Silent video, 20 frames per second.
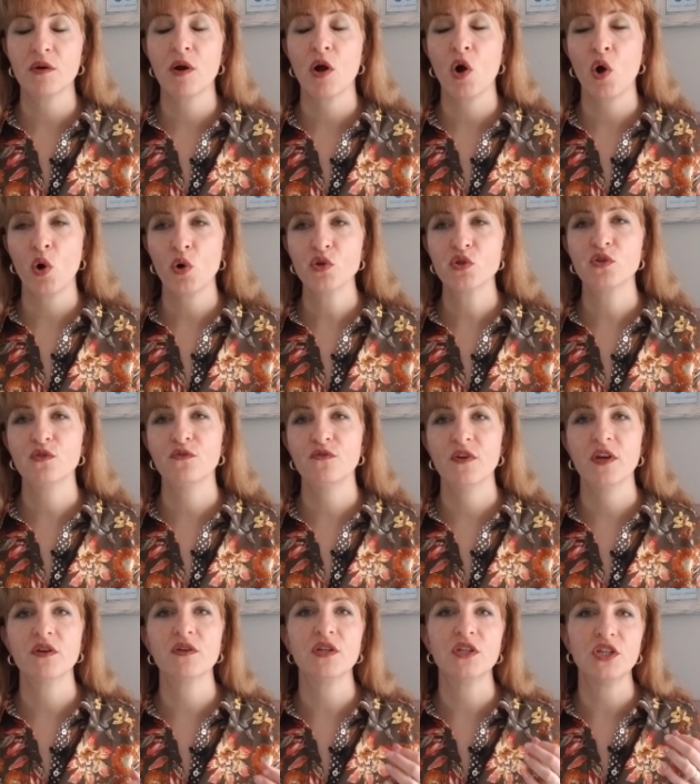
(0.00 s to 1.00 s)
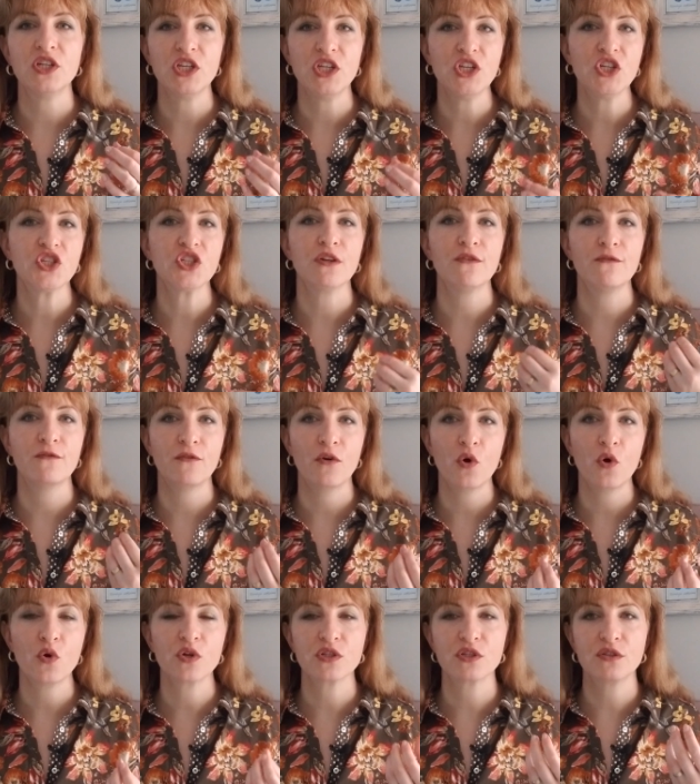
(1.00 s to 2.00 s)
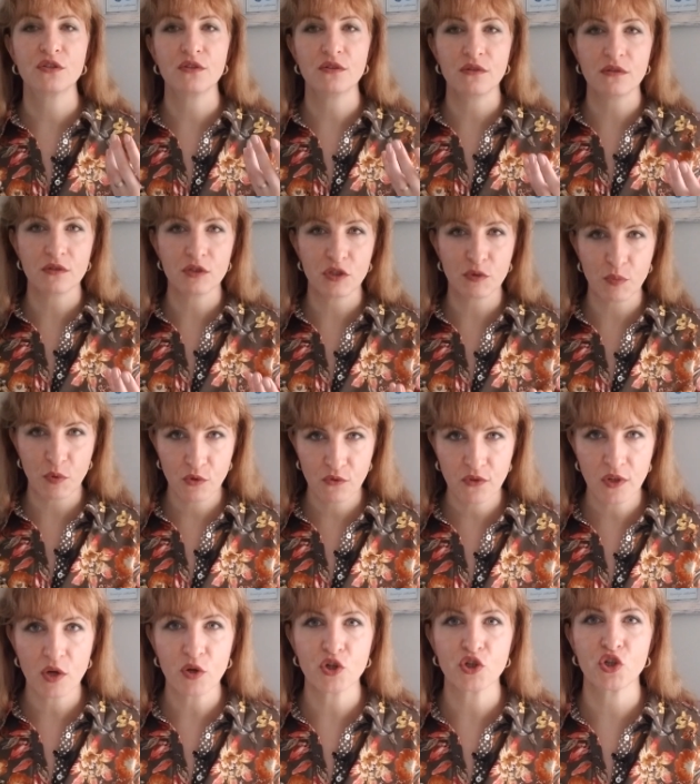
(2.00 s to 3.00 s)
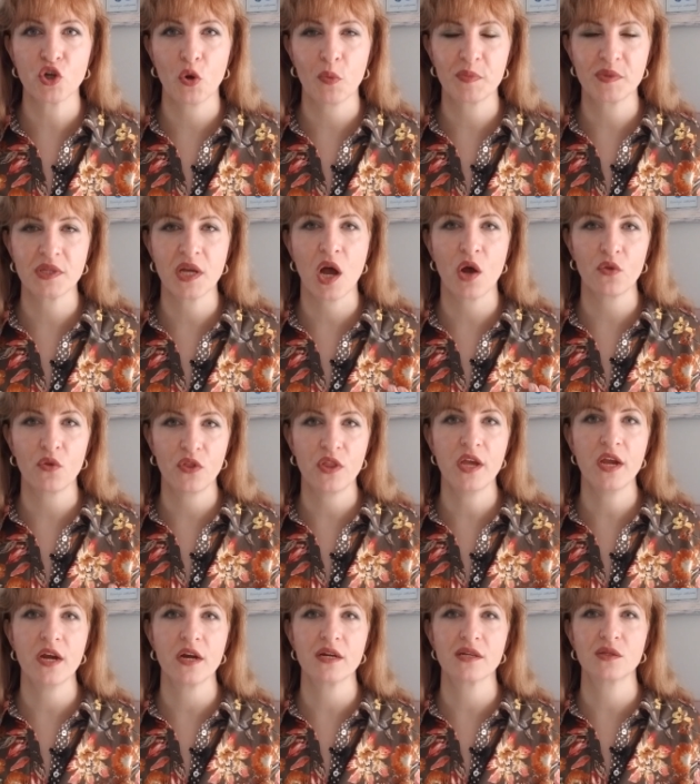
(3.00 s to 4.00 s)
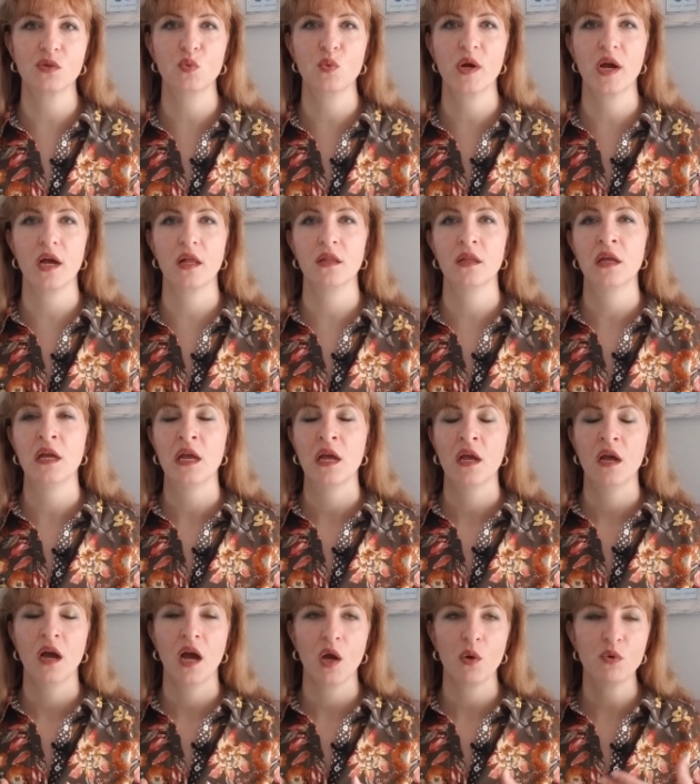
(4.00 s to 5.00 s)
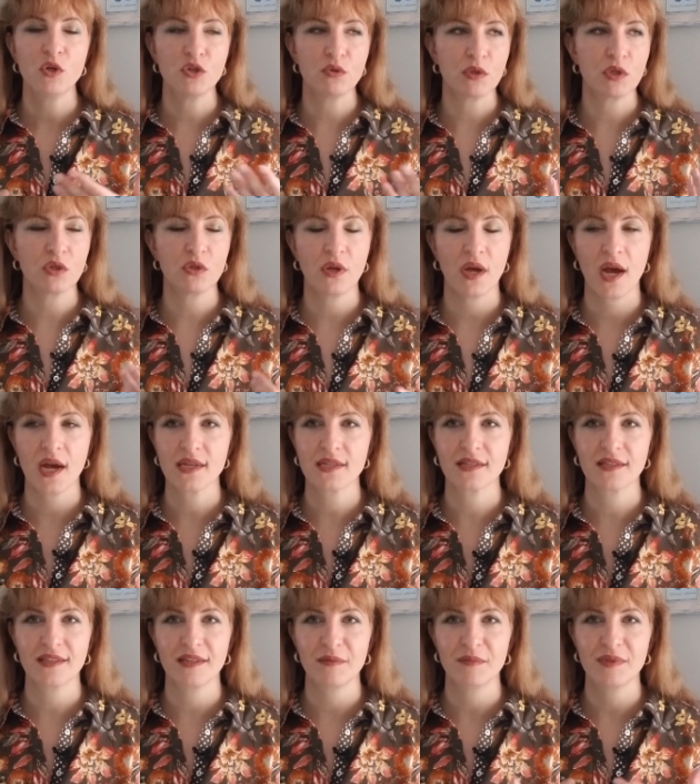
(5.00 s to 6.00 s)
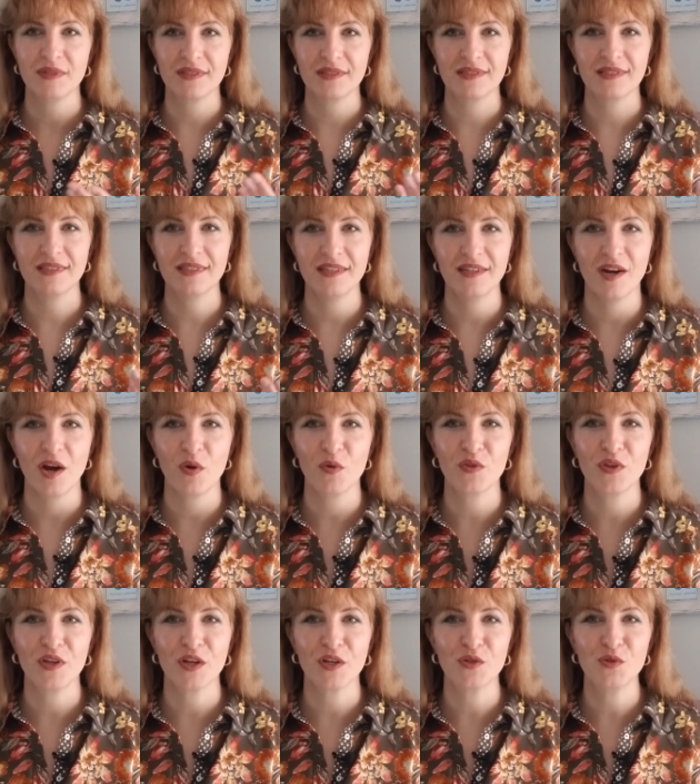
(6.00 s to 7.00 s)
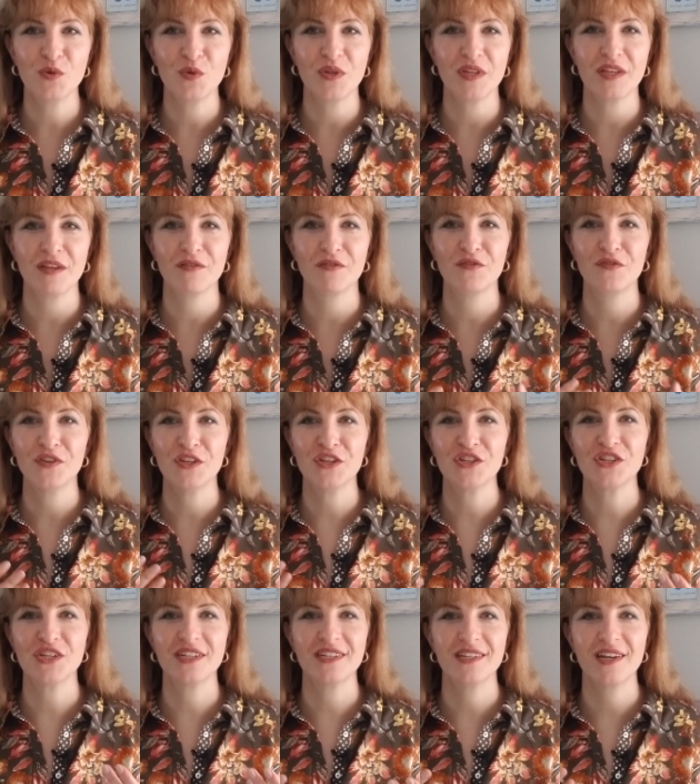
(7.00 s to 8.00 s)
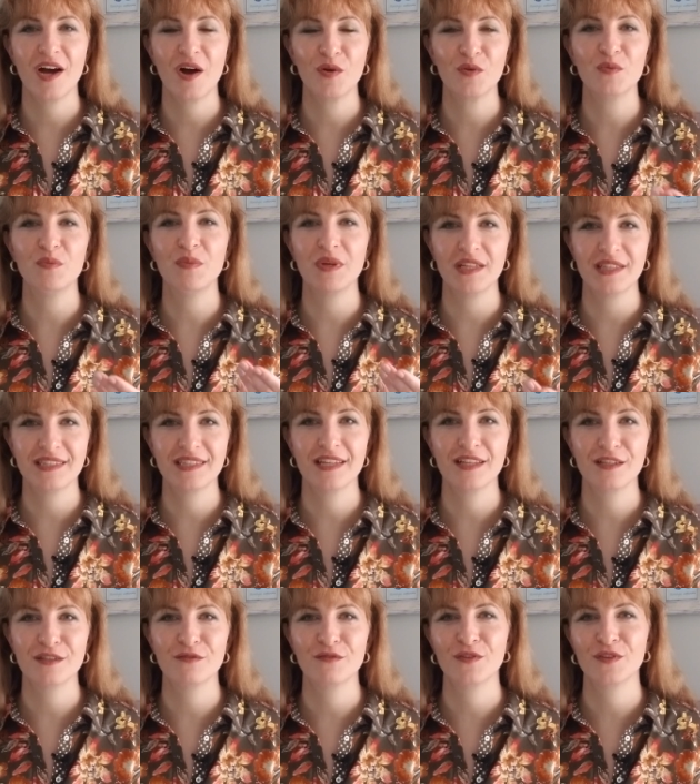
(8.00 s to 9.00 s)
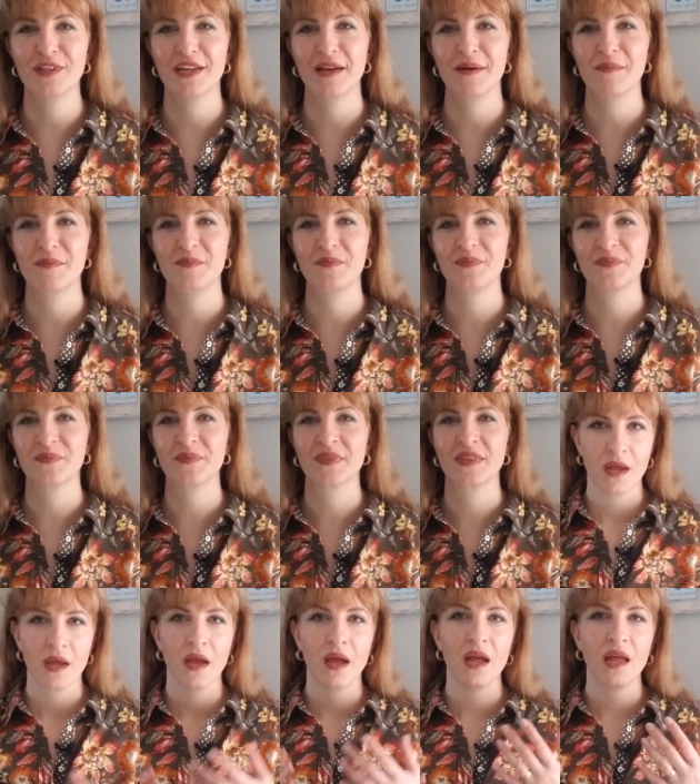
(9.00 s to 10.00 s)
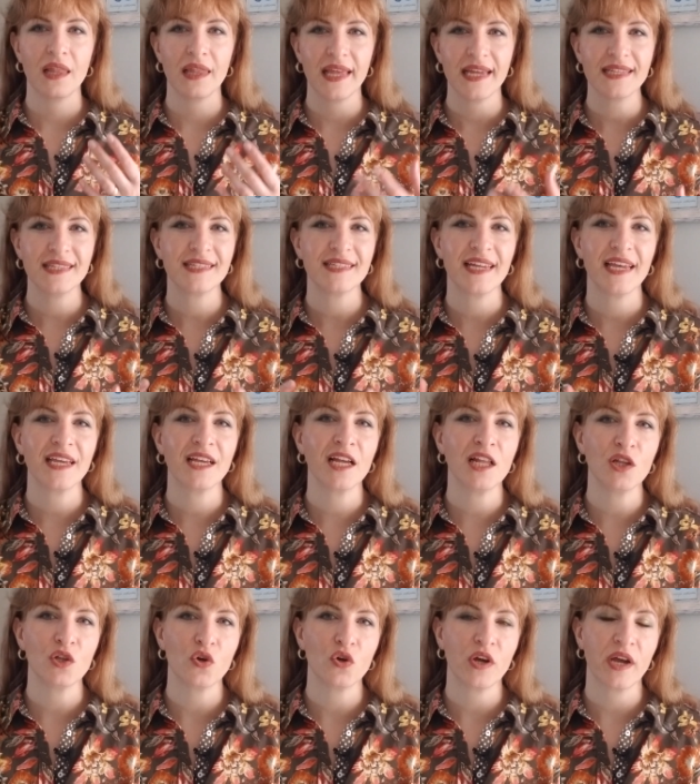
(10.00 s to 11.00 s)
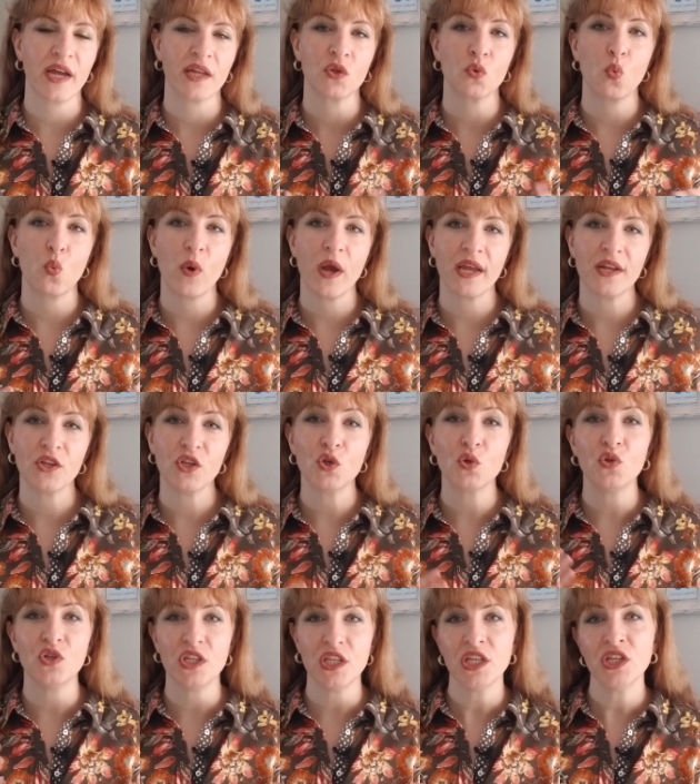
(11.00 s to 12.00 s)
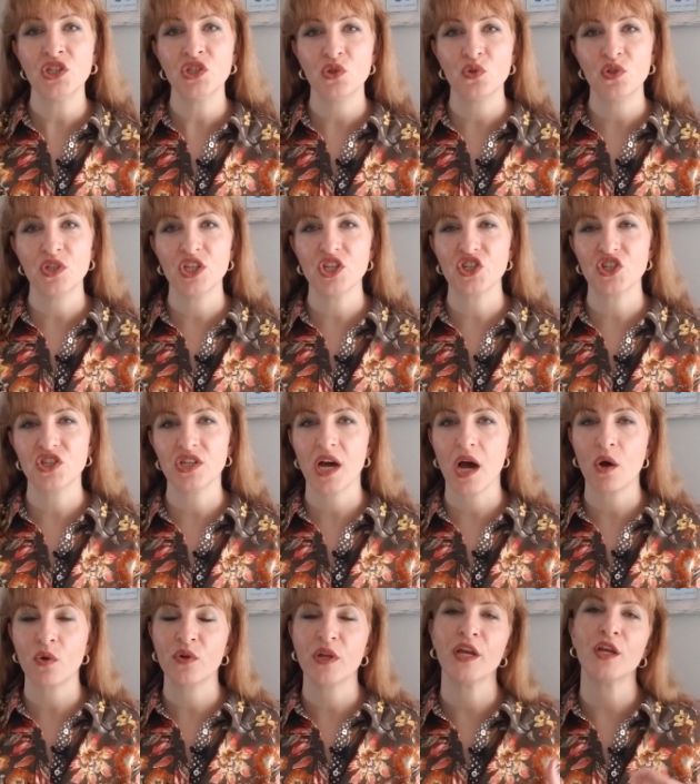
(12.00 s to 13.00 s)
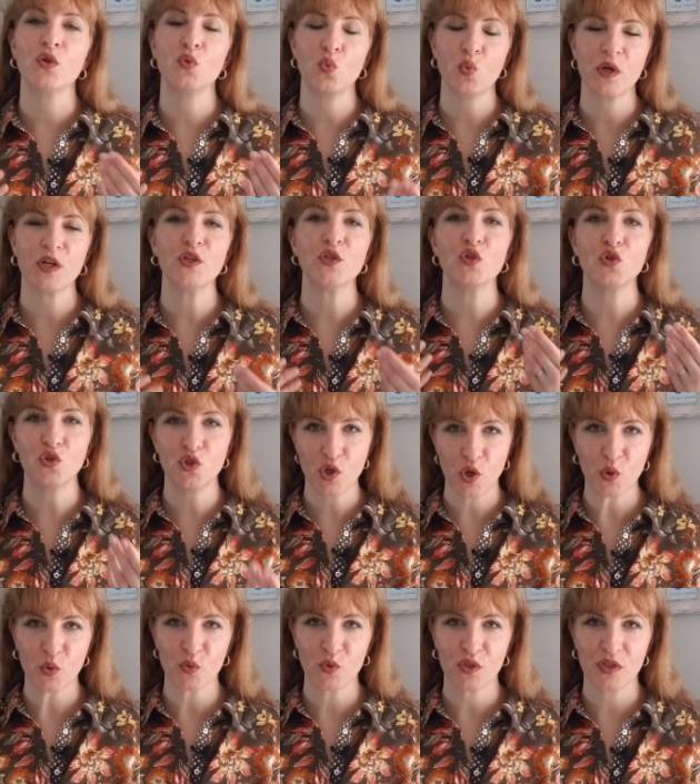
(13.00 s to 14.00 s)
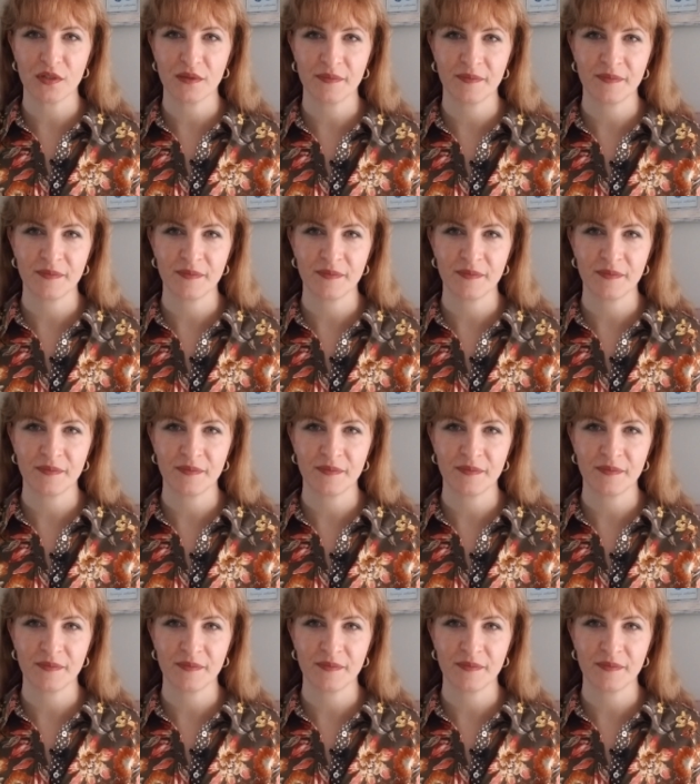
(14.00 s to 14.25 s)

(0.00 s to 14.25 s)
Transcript: are also very niched and focused Spoonflower shops out there as well. I wish we could ask them and see how they are doing, if niching down made sense for them. Let's take a look at when you need to niche down and when you don't.